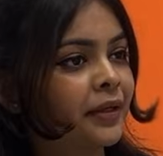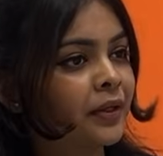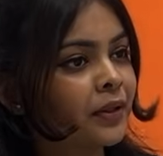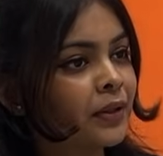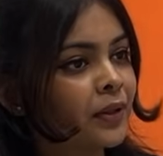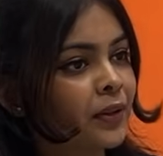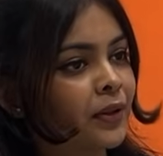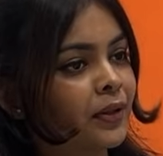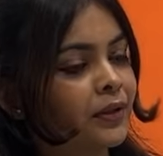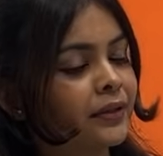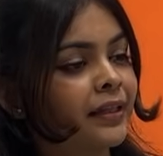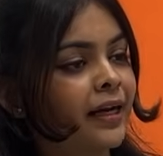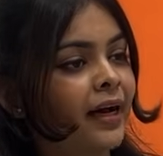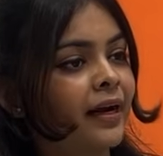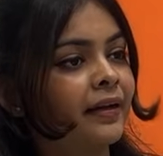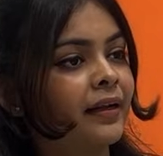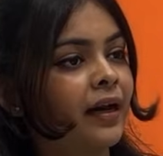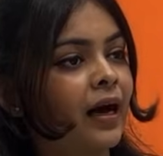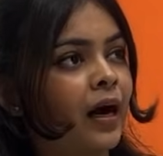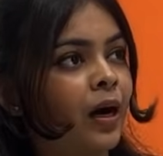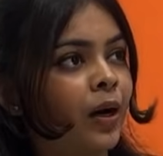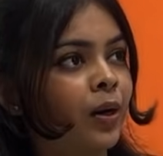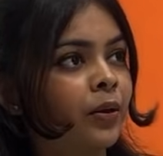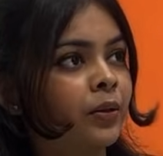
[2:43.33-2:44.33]
to know that
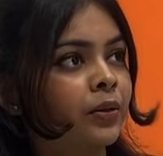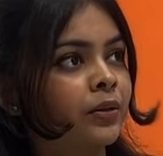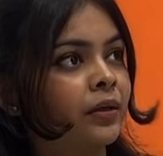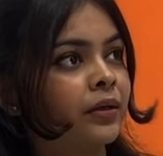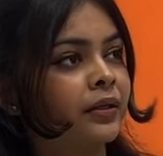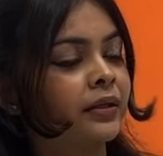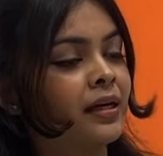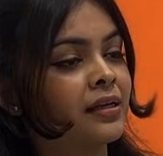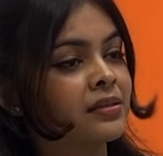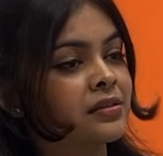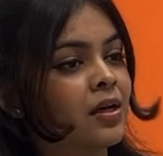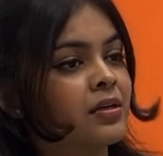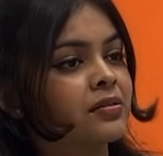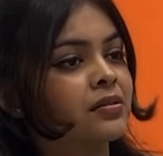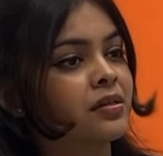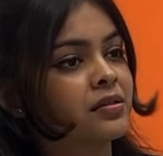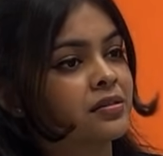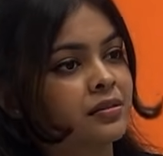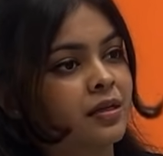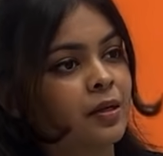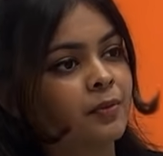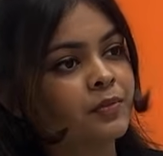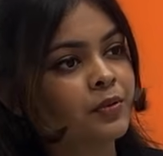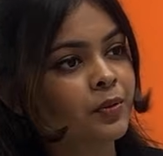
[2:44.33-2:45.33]
how does your
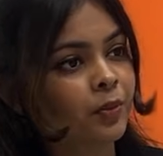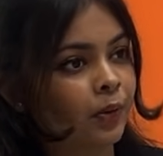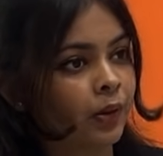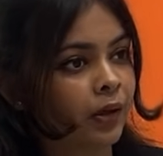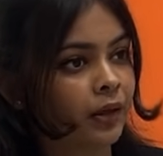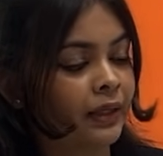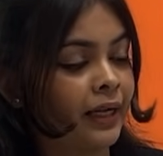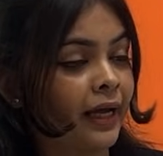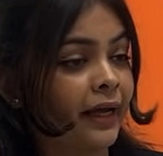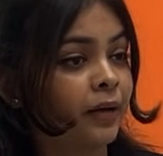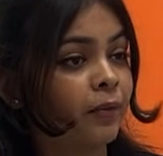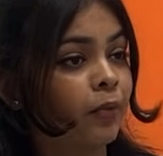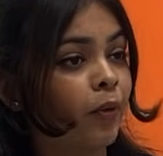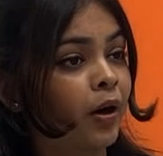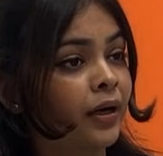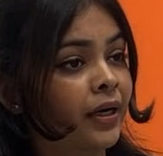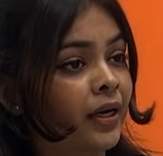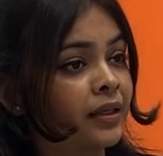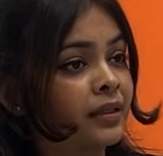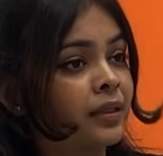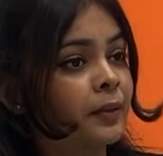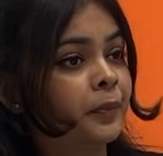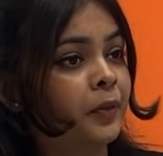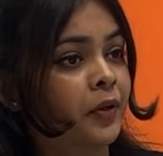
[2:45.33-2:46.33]
systems work? Like,
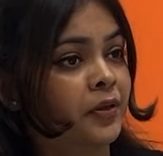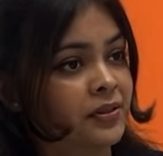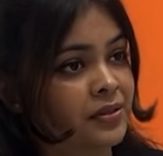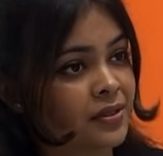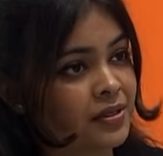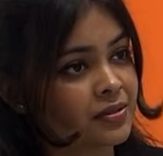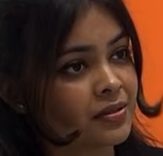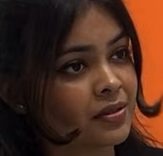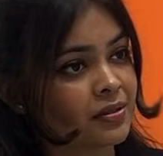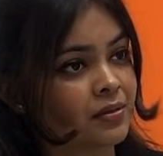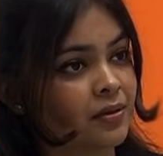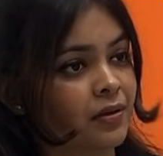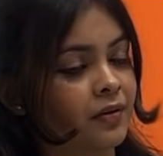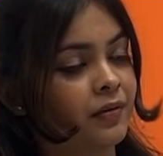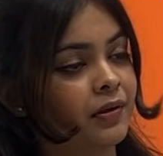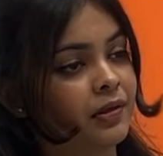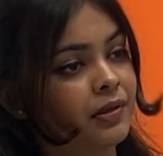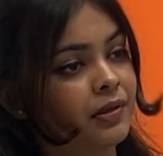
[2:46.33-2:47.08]
what are the processes?